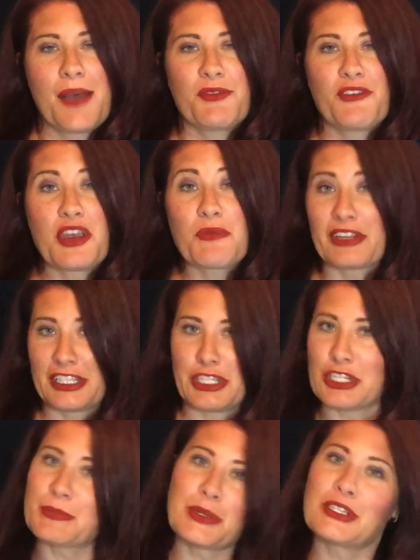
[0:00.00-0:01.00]
a very
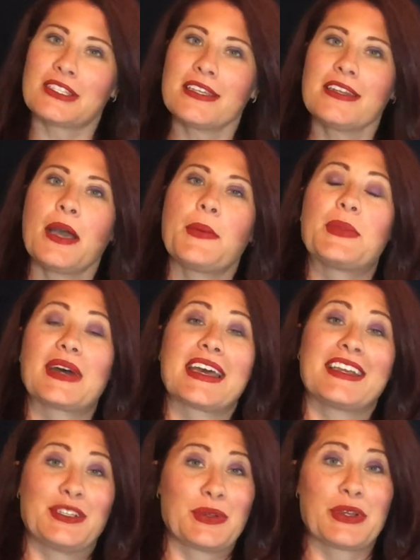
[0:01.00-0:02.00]
religious person, but
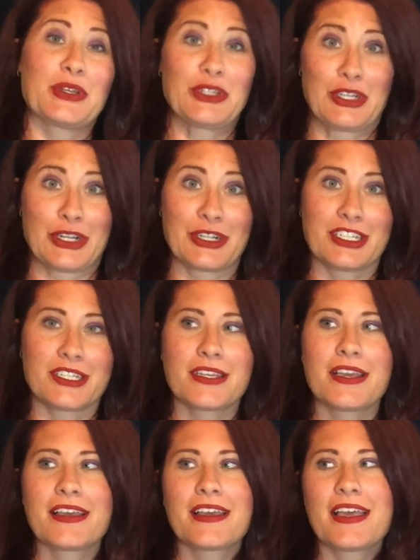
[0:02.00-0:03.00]
I don't go to church,
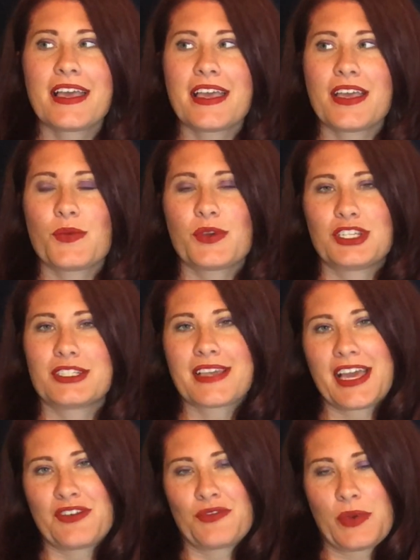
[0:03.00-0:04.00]
which is
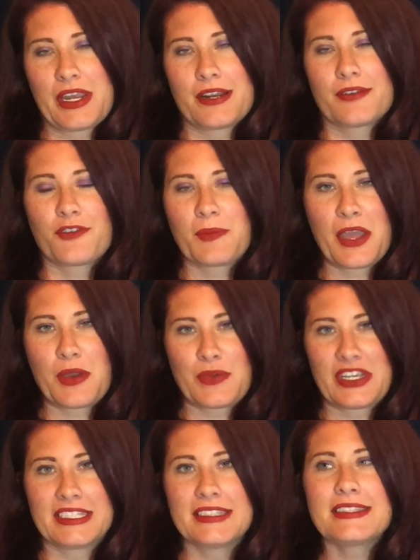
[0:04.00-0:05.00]
kind of weird for my own
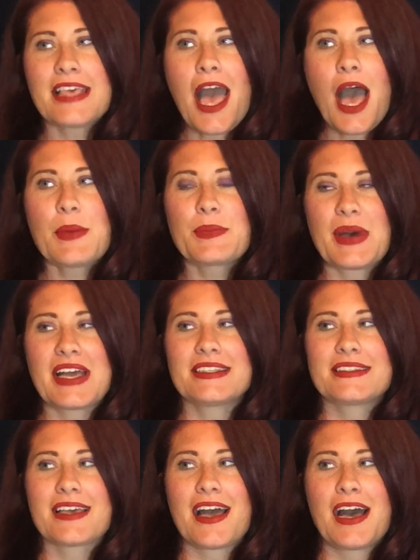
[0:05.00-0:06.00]
reasons. But
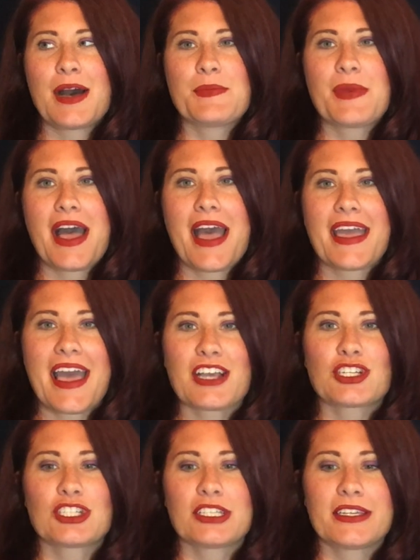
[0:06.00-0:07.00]
I
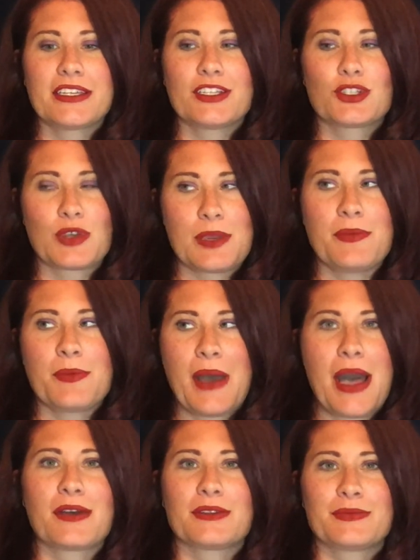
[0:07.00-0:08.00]
actually dream
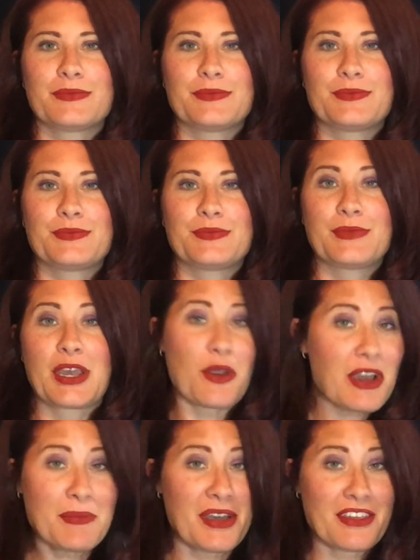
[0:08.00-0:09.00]
about my
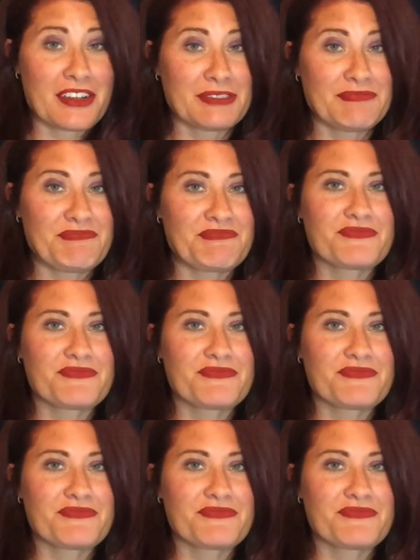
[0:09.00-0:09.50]
grandmother,